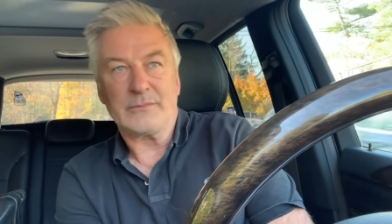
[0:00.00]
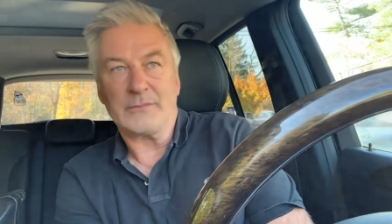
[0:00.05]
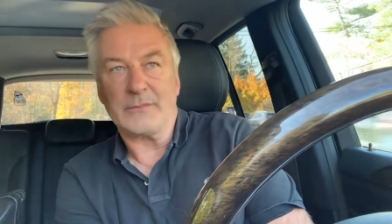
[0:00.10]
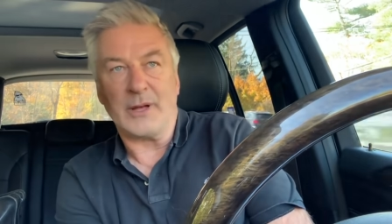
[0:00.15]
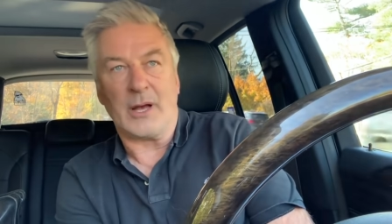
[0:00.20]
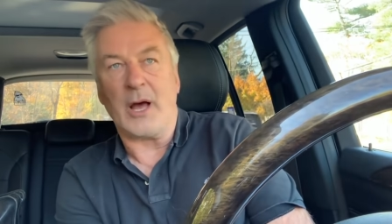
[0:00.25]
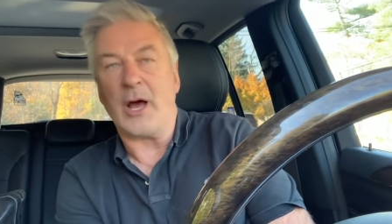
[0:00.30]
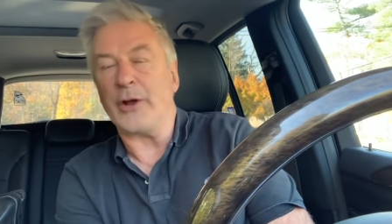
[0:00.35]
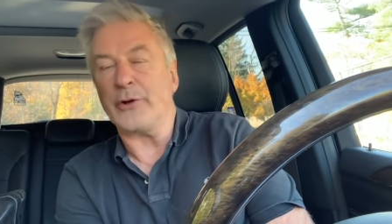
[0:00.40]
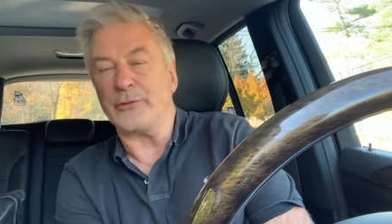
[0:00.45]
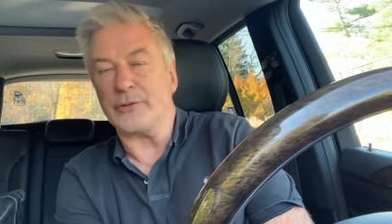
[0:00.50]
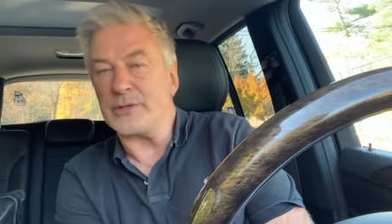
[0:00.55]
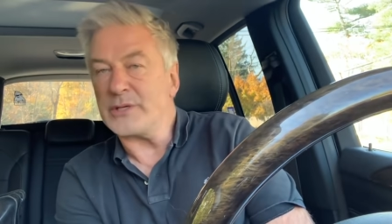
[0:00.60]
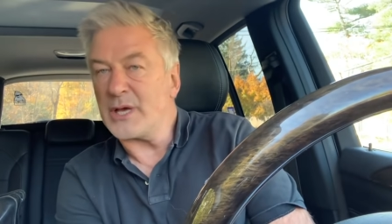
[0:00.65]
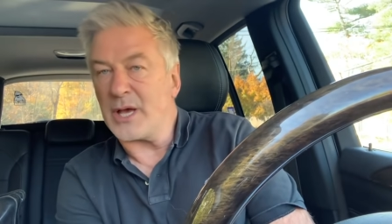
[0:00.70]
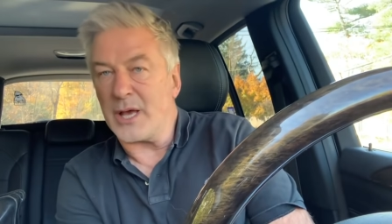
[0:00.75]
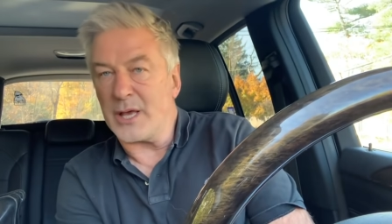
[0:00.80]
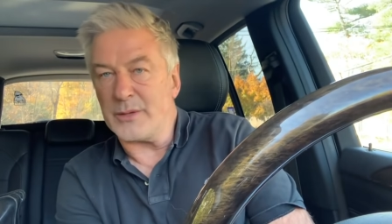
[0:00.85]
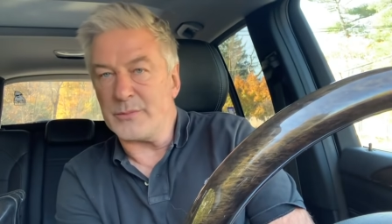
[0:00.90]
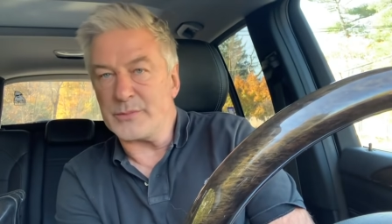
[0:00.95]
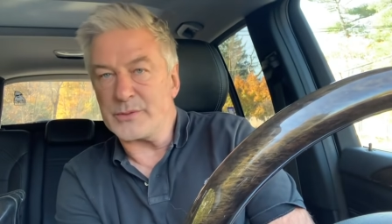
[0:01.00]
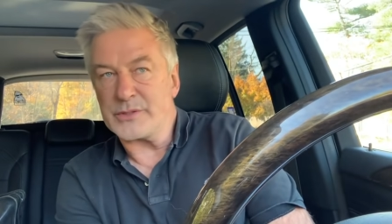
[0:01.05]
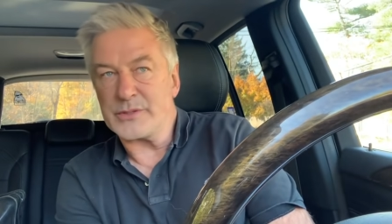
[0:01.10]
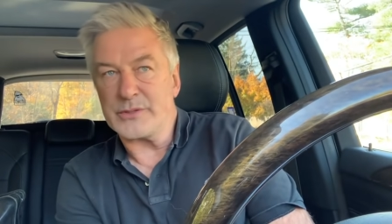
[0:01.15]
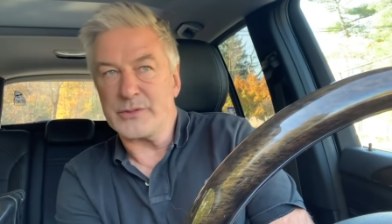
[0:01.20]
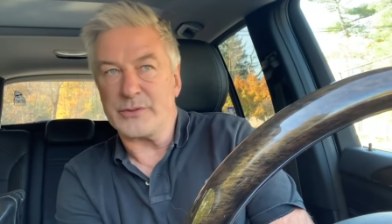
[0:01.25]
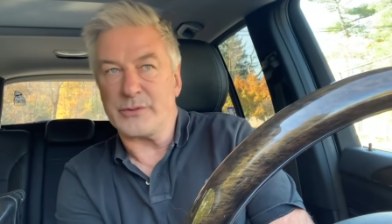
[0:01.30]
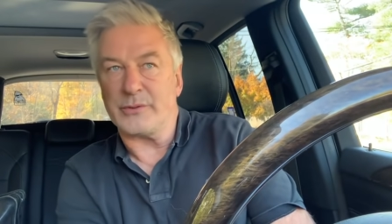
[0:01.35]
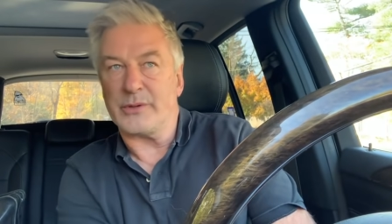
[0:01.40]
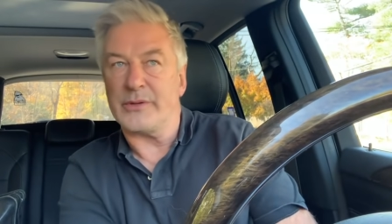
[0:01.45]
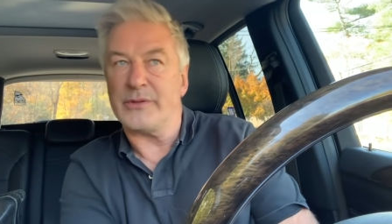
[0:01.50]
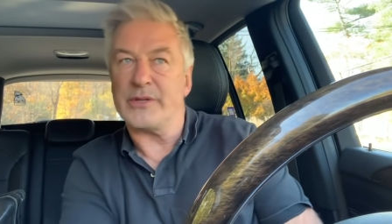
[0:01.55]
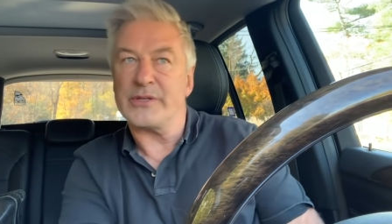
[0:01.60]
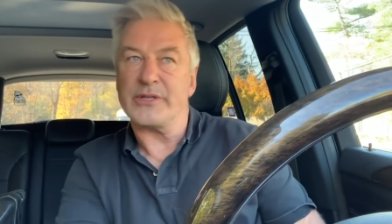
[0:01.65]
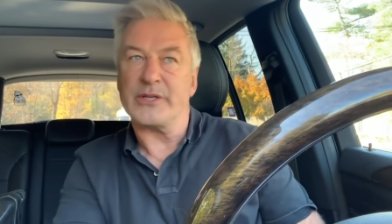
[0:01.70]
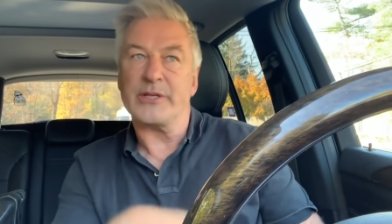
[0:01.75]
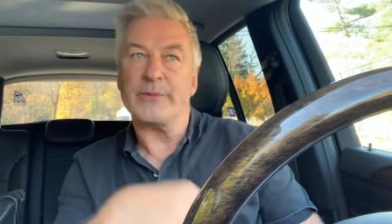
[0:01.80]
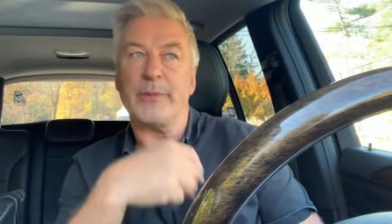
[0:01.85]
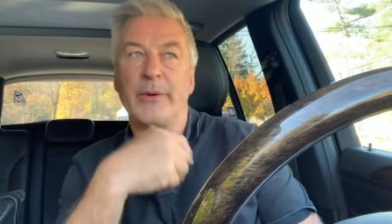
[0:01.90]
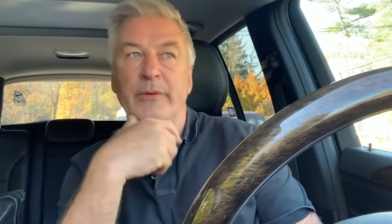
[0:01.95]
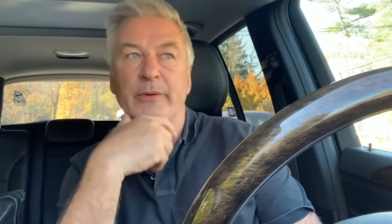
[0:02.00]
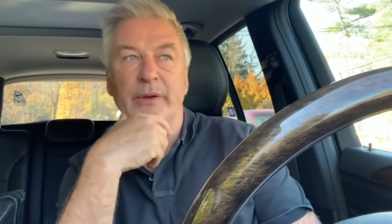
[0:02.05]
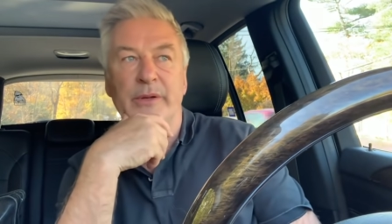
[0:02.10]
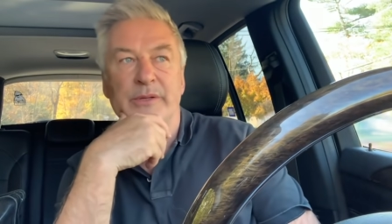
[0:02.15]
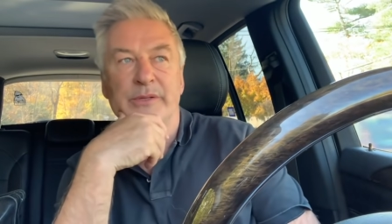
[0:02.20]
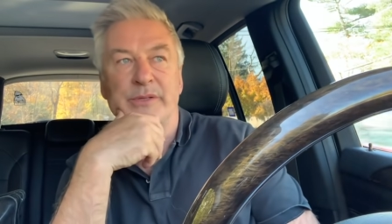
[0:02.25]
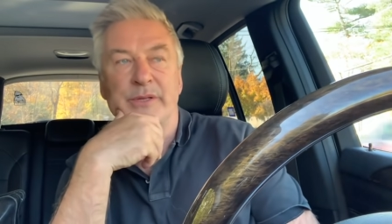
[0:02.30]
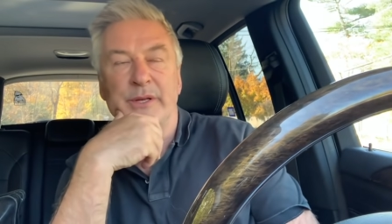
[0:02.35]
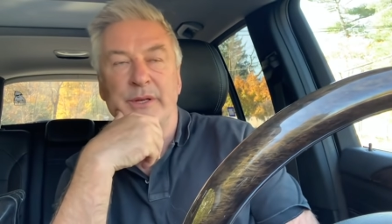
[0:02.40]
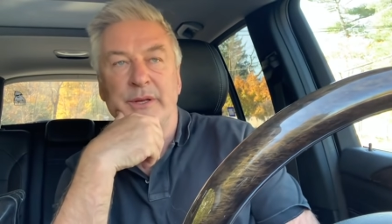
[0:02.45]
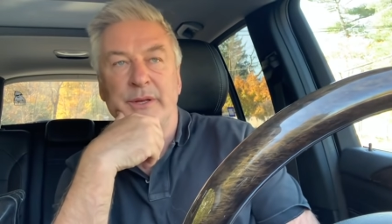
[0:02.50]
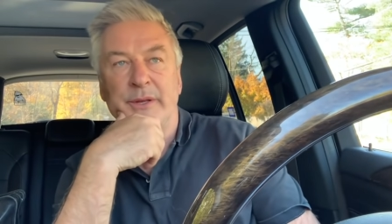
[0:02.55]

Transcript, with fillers: a hundred times during this experience